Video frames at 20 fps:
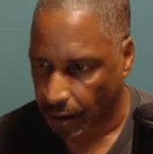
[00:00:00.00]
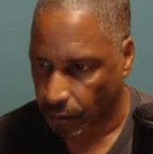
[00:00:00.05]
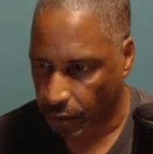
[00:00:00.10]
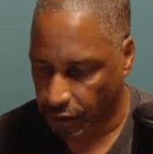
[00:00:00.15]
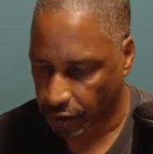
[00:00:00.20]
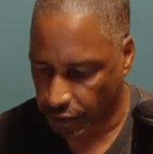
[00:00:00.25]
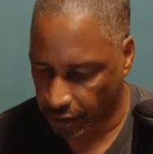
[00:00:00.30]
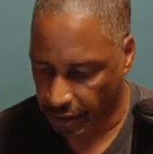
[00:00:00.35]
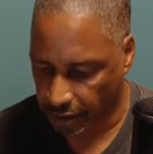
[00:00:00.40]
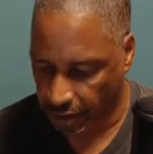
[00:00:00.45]

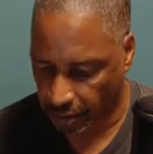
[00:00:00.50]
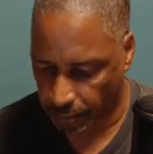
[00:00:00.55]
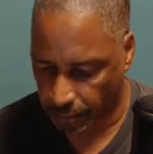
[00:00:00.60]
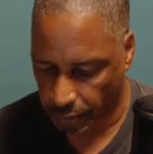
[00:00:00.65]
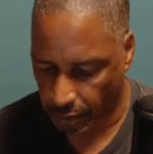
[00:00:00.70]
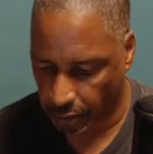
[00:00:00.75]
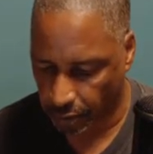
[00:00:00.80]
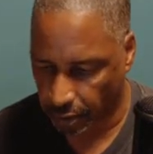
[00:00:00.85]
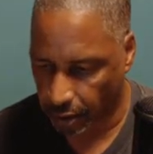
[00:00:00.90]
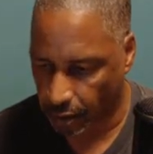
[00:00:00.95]
which is the
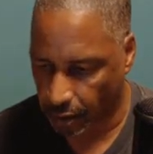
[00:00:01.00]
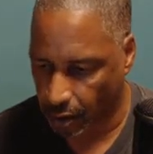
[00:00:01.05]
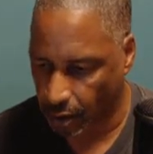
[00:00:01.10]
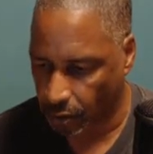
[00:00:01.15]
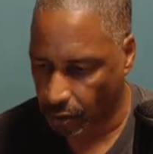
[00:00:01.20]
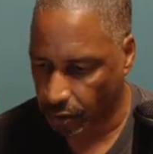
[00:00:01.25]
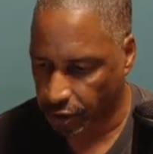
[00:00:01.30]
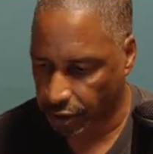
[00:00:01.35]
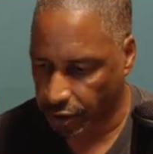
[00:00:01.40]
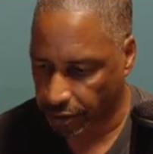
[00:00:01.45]

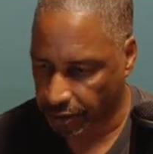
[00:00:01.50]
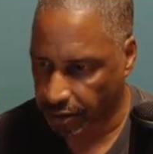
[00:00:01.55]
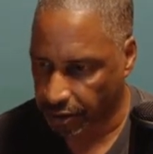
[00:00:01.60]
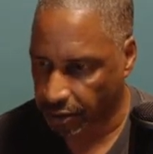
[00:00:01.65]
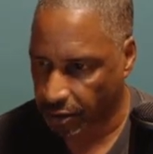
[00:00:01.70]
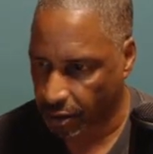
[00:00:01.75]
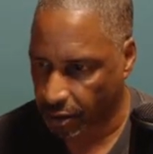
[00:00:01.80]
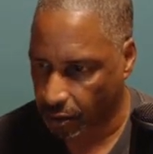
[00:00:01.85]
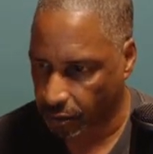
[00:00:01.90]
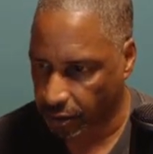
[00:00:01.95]
protocol which
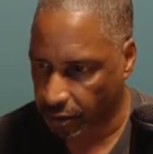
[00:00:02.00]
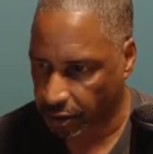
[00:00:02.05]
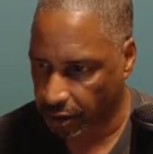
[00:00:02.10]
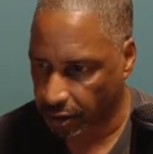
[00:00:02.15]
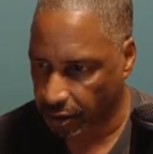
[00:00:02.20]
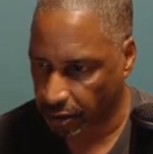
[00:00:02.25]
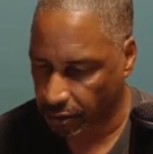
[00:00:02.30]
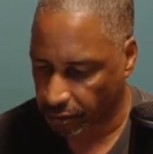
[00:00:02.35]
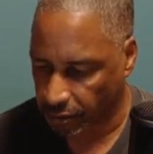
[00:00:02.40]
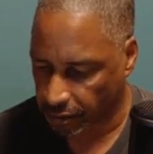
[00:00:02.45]
it's going to
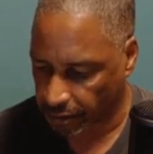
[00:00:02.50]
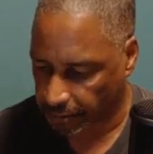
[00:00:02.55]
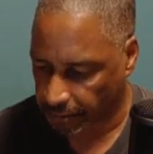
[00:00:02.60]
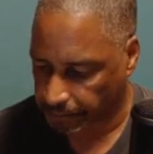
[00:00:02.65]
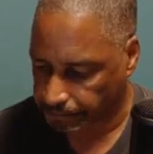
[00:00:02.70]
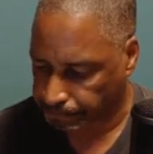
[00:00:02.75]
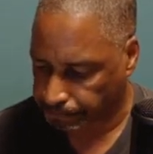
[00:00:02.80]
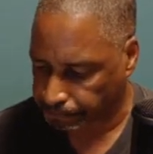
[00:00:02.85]
use.